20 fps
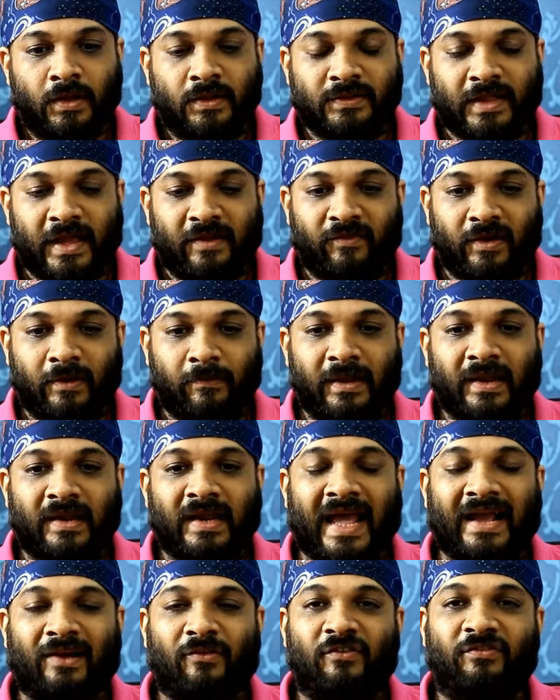There will be
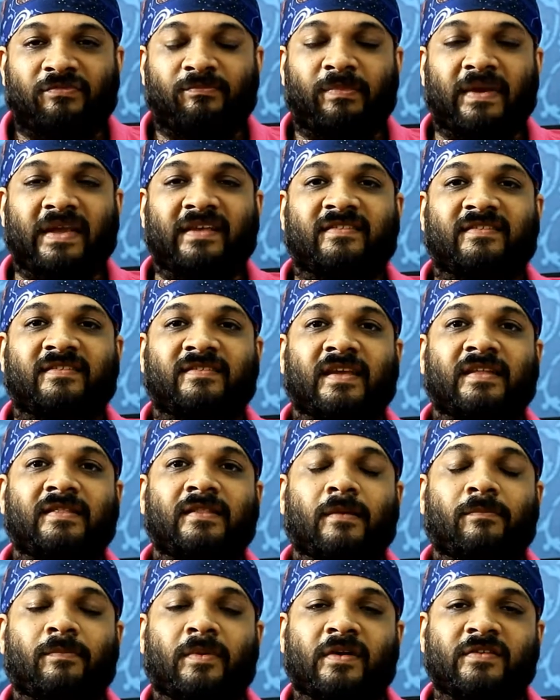lack of peace in
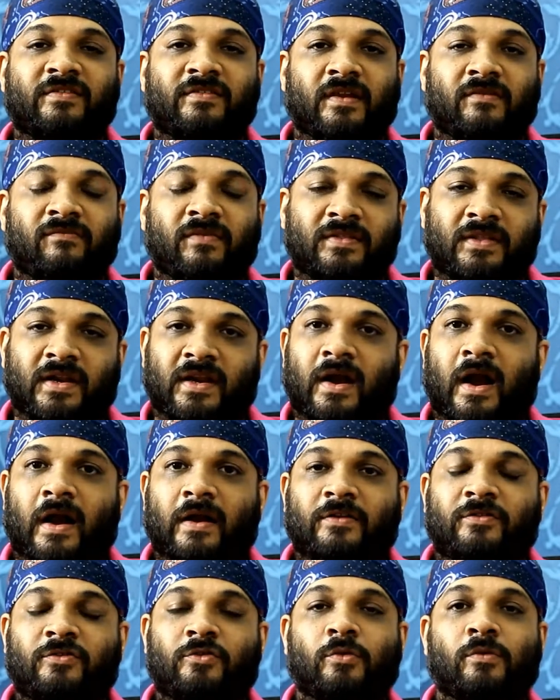the person with
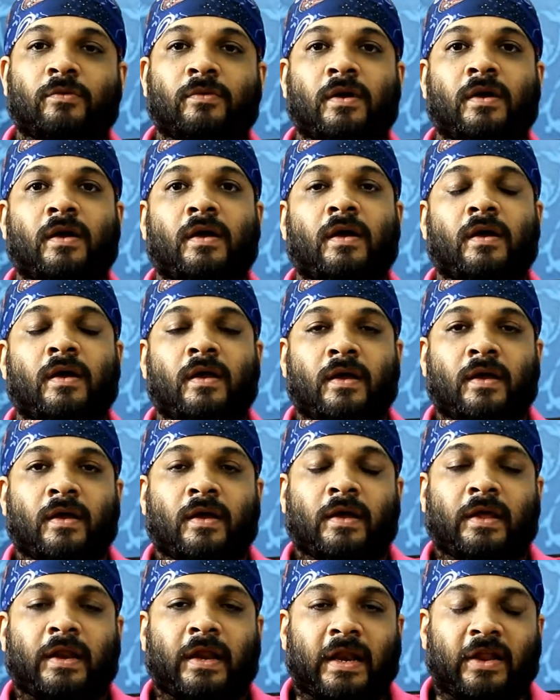regards to
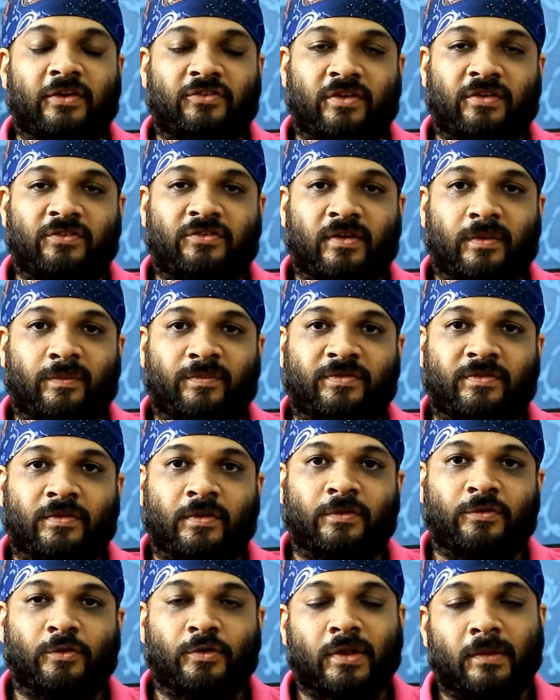relationships.
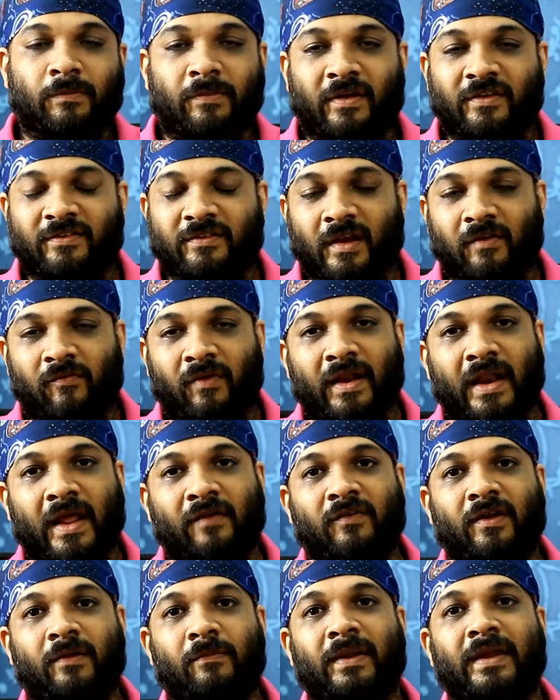So the person will
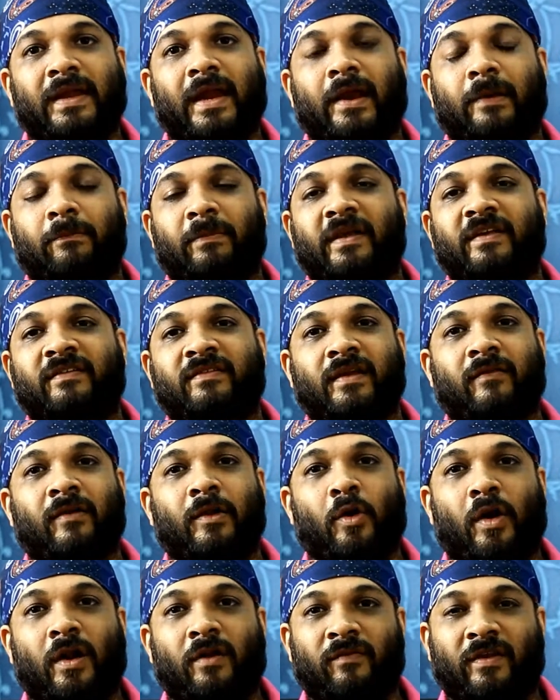never be at peace. He
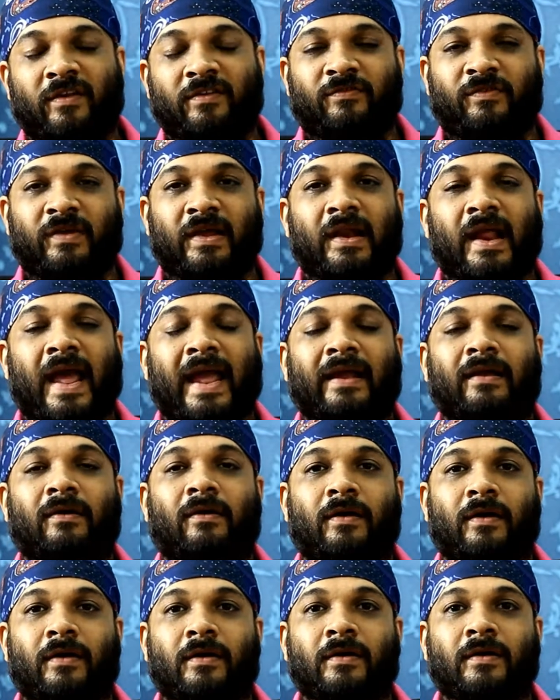will always feel
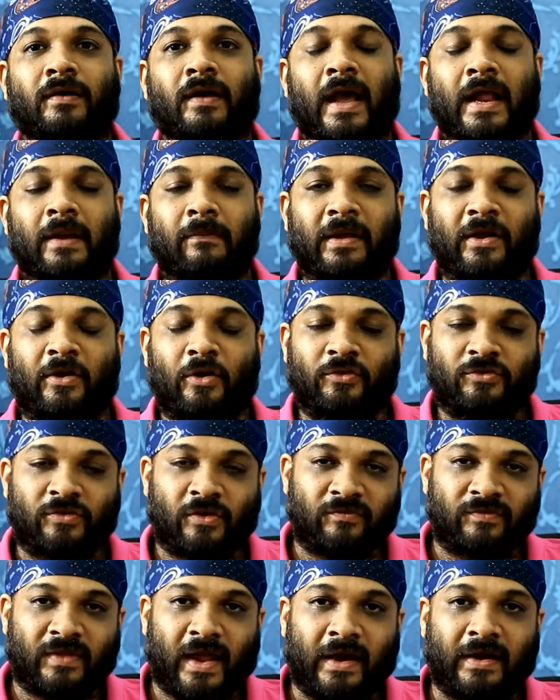angered, and because
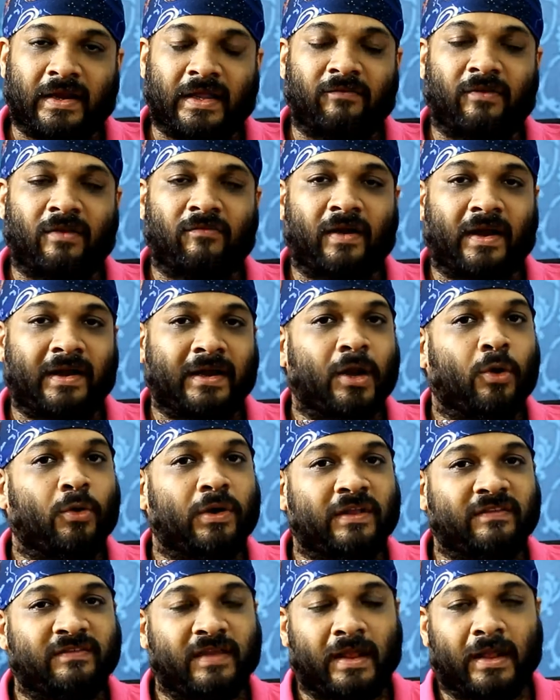of that, he will vent
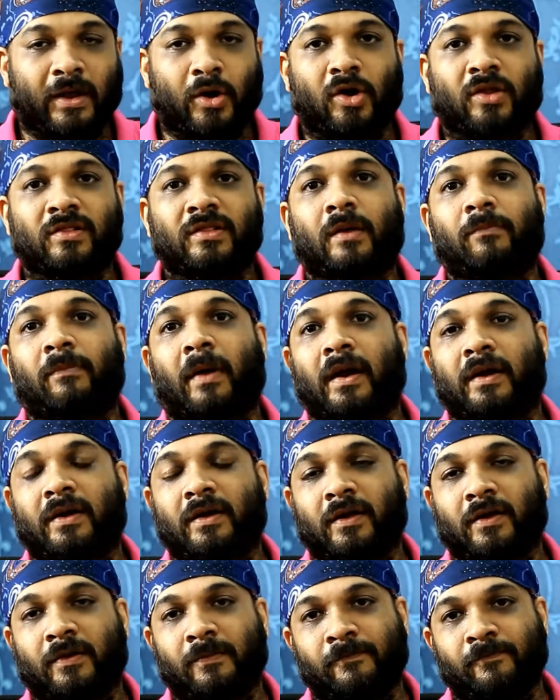out his anger on the
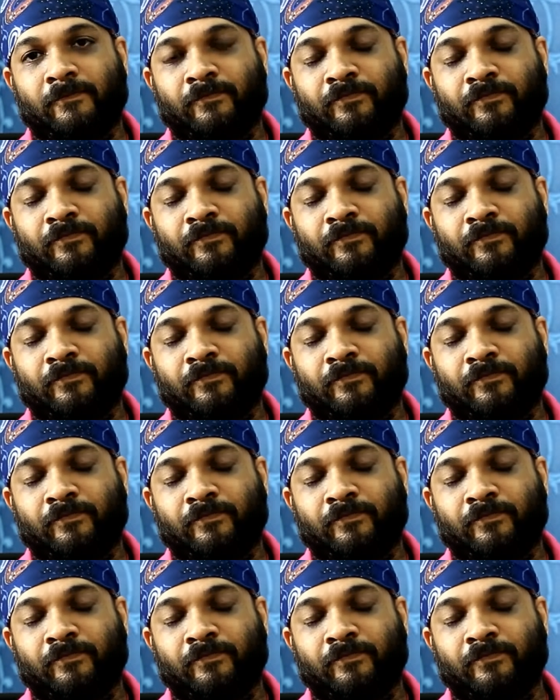partner.